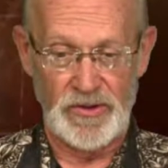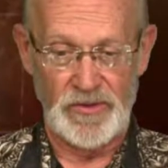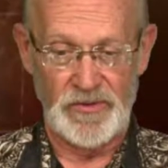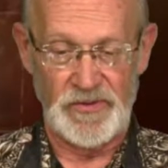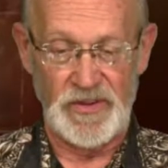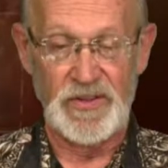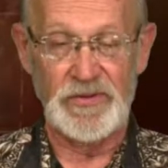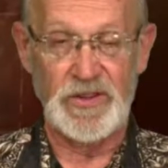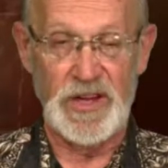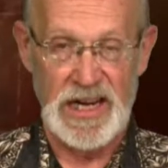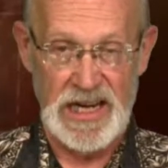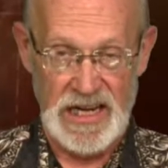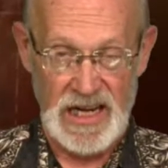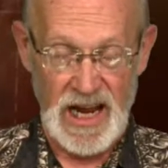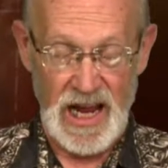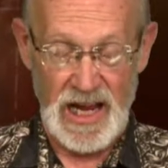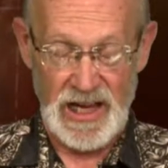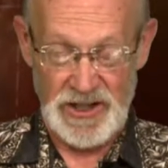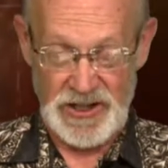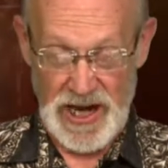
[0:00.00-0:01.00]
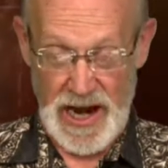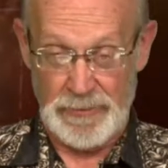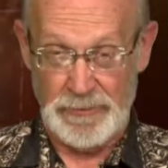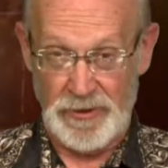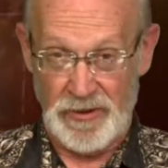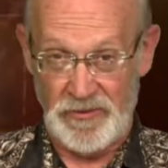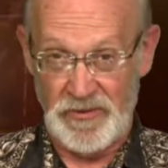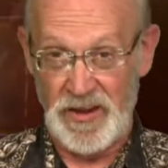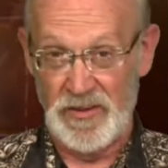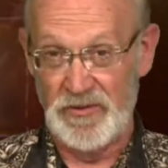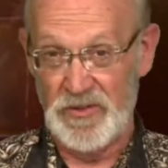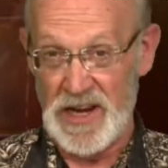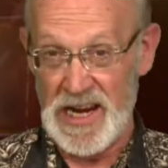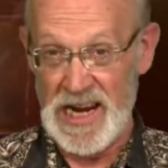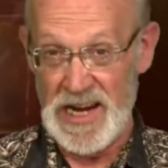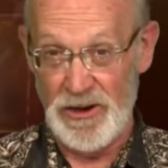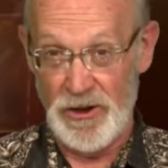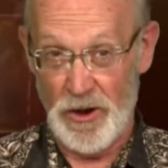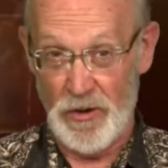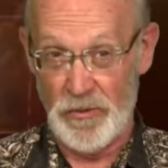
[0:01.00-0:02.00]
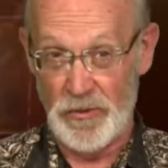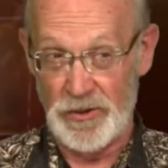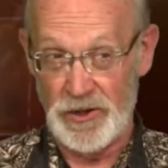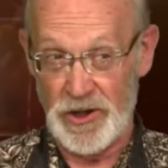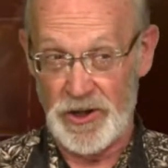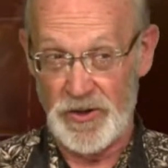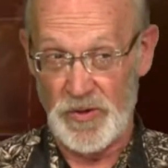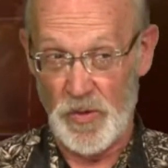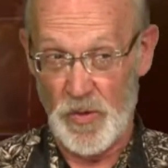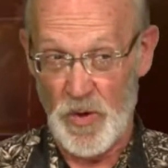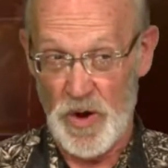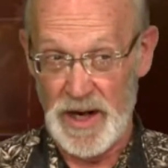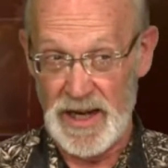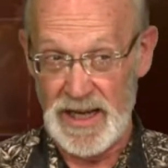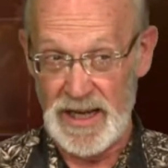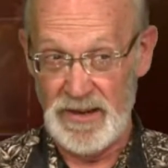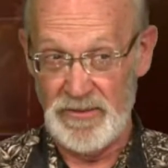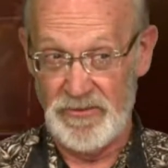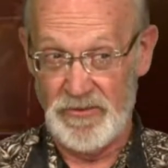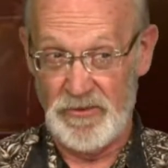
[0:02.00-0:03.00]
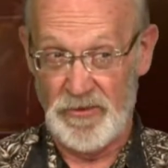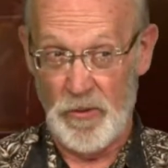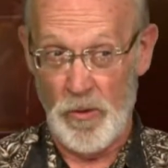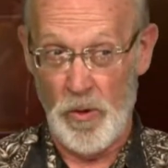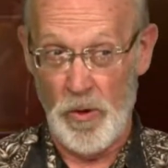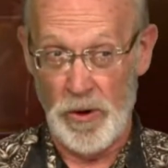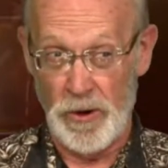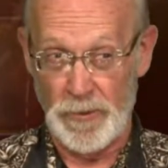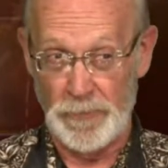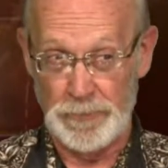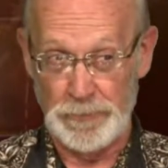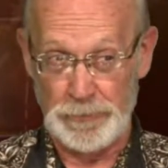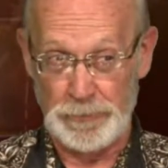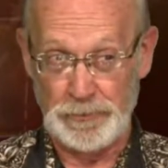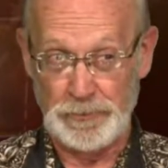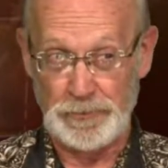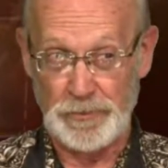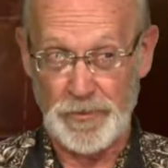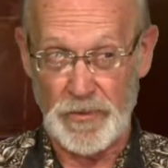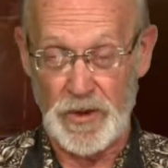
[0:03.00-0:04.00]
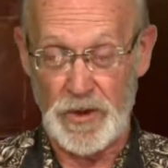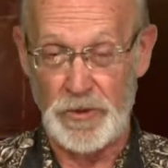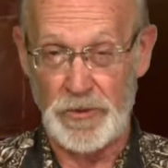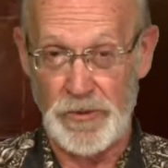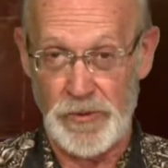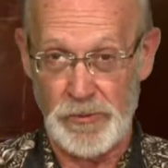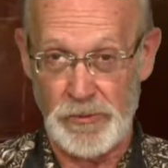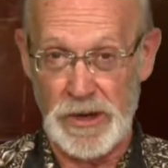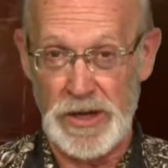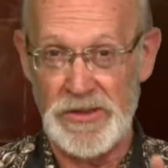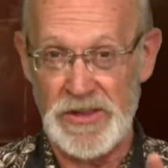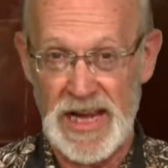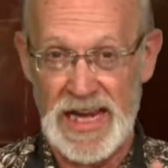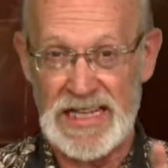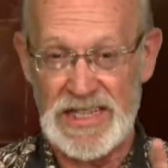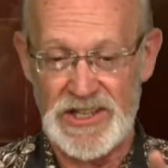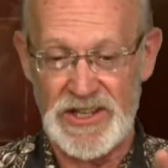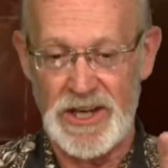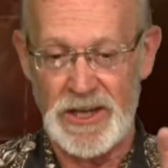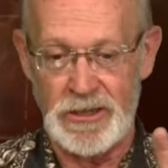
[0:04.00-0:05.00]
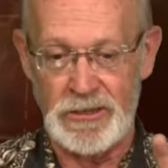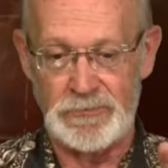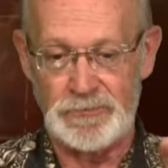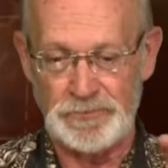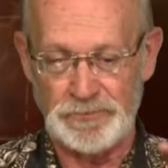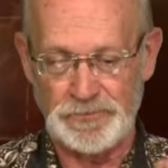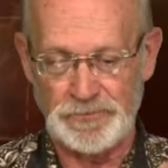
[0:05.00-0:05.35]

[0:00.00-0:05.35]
15, chapter 15 over to 24. There are three things there